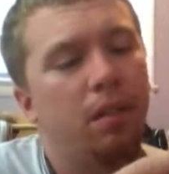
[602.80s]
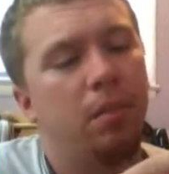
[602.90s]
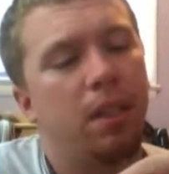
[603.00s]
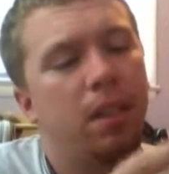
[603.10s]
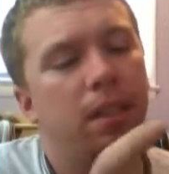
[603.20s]

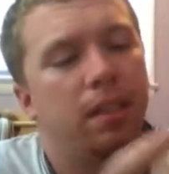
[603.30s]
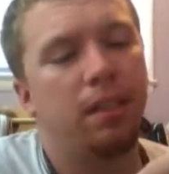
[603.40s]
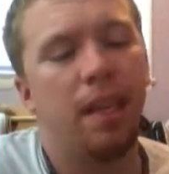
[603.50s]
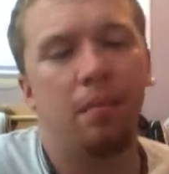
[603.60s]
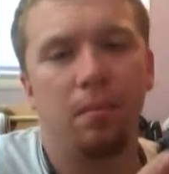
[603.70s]
But
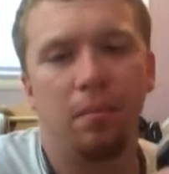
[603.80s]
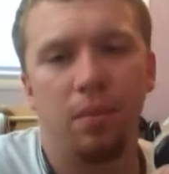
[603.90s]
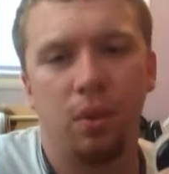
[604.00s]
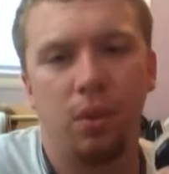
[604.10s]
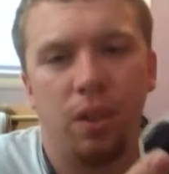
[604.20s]
same
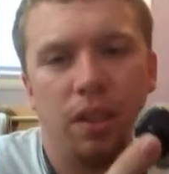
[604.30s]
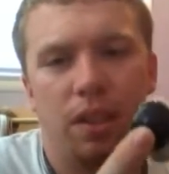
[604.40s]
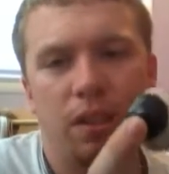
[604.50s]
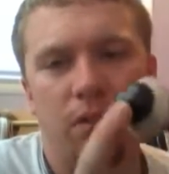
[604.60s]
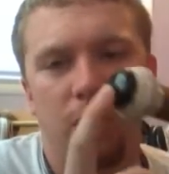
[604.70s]
sort of
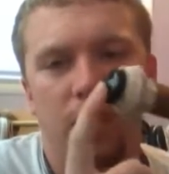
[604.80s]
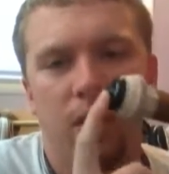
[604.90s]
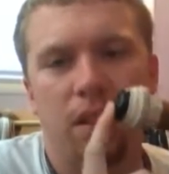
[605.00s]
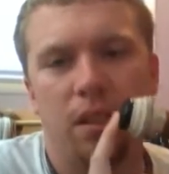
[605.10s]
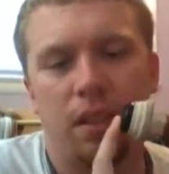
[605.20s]
deal with
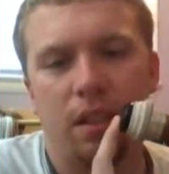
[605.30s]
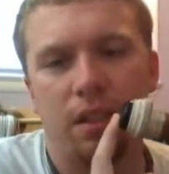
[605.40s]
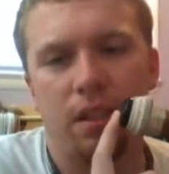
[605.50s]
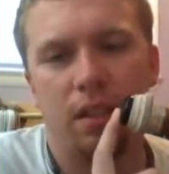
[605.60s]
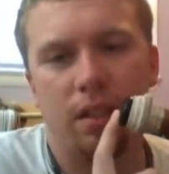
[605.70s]

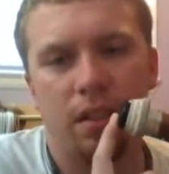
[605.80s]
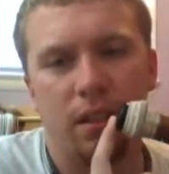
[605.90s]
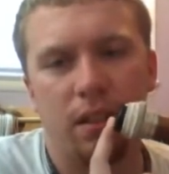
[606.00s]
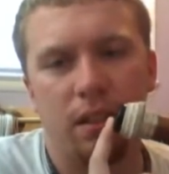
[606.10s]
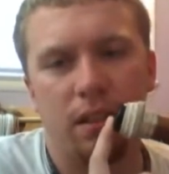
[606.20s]

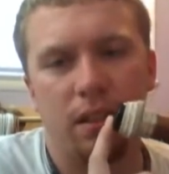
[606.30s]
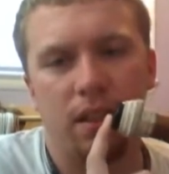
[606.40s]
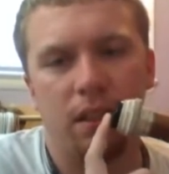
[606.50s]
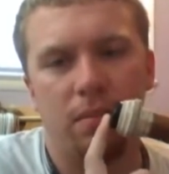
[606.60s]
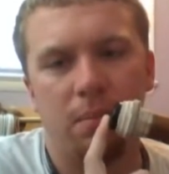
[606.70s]

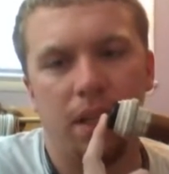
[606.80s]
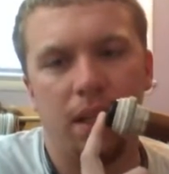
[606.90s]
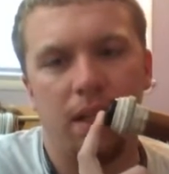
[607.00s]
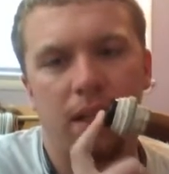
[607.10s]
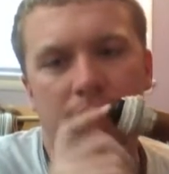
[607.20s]
this butt
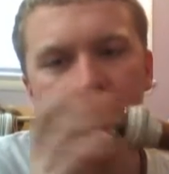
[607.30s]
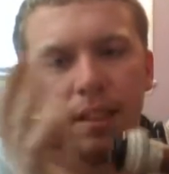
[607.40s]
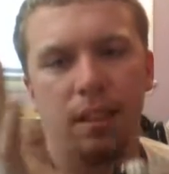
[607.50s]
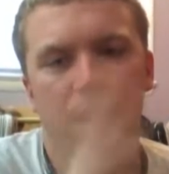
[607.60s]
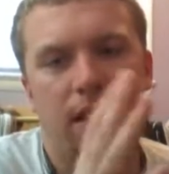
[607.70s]
end as
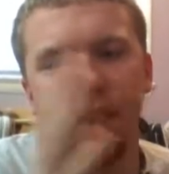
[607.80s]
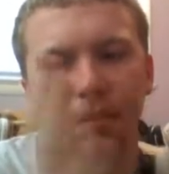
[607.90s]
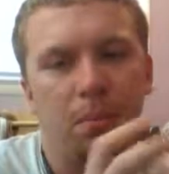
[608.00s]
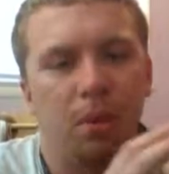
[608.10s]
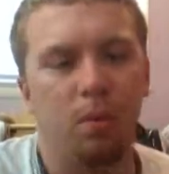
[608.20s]

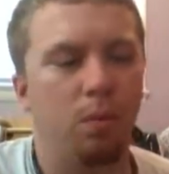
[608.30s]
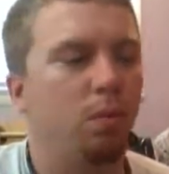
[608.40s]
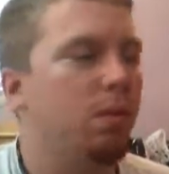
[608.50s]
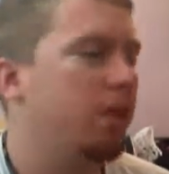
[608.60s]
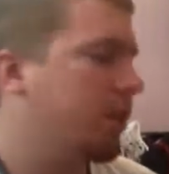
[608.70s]
the Birdwood
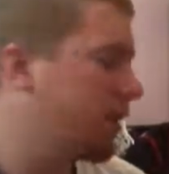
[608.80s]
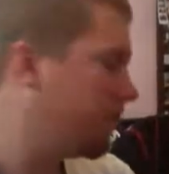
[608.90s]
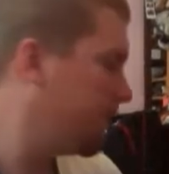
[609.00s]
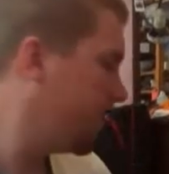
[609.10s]
works.